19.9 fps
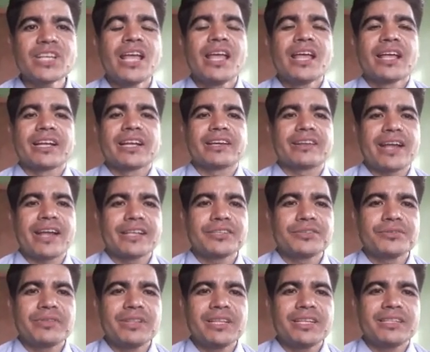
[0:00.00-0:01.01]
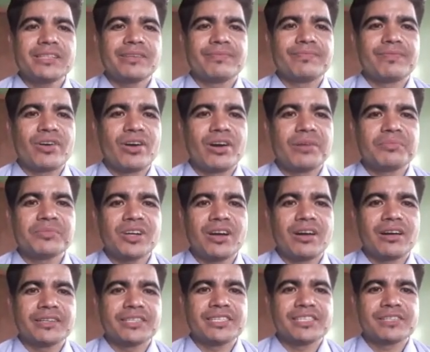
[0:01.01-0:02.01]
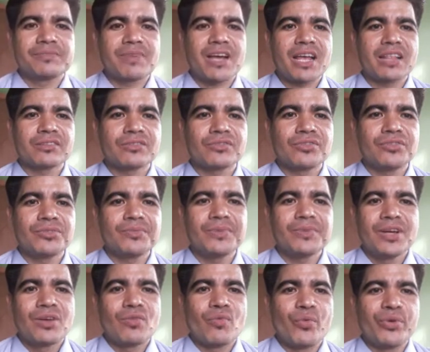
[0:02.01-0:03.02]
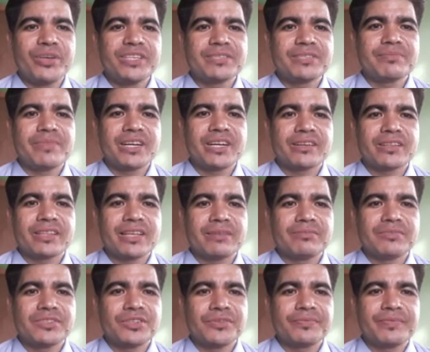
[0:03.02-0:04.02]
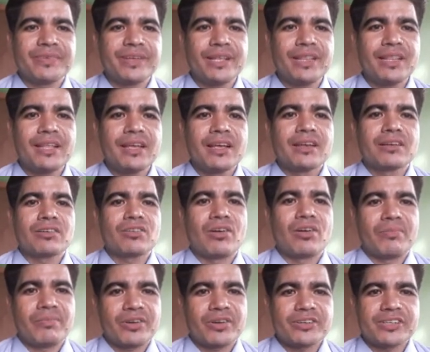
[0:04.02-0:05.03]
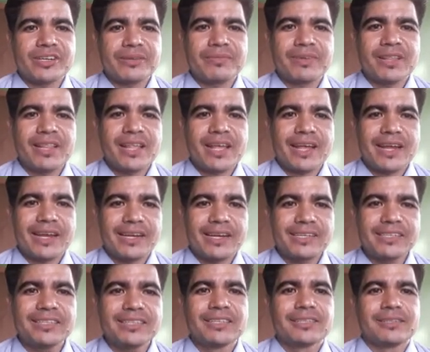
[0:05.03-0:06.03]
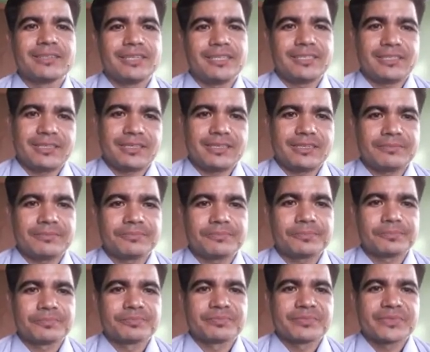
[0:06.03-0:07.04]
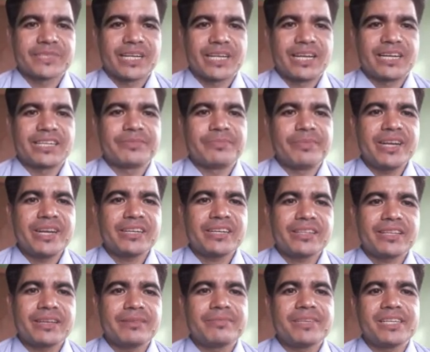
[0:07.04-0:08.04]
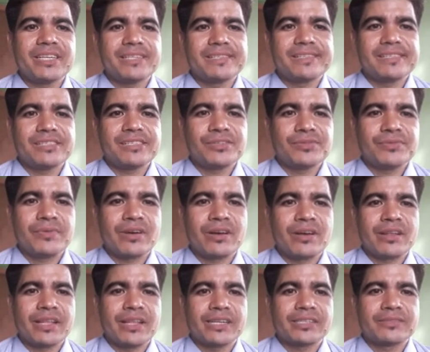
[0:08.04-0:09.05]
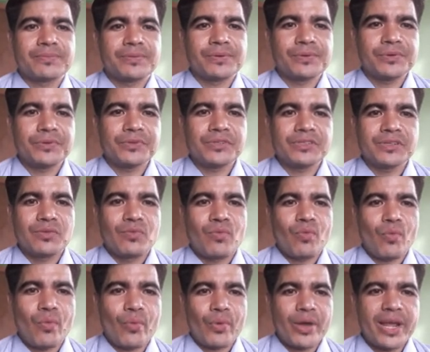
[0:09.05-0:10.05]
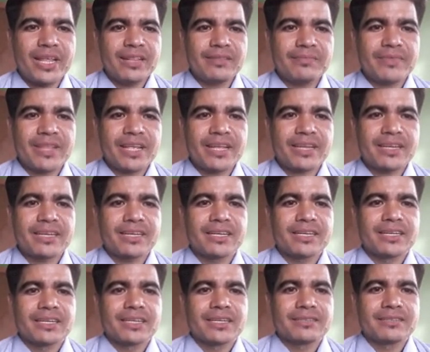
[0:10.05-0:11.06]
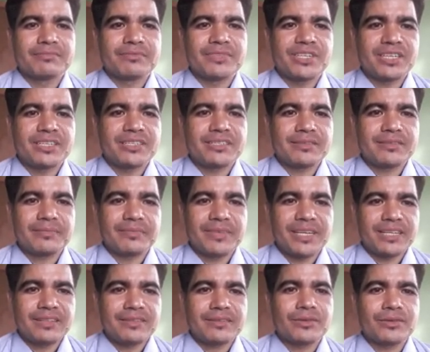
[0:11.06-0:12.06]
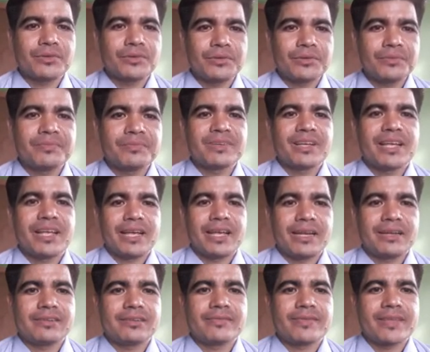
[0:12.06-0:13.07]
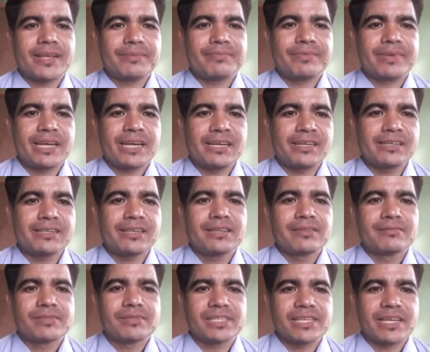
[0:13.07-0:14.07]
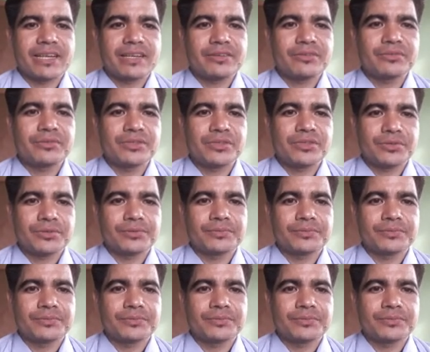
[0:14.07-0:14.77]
Gradually they formed a small group which made them to feel comfortable and easy. It made them easy to collect food when they did in group and they felt secure too.